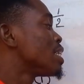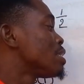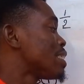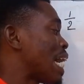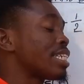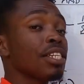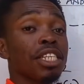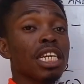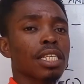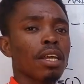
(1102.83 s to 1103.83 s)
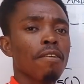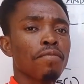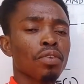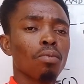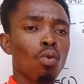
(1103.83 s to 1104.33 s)
96
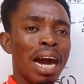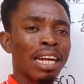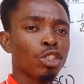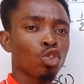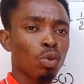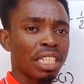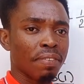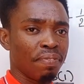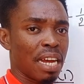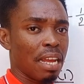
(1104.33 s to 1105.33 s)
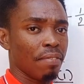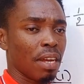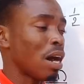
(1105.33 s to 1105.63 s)
from 125.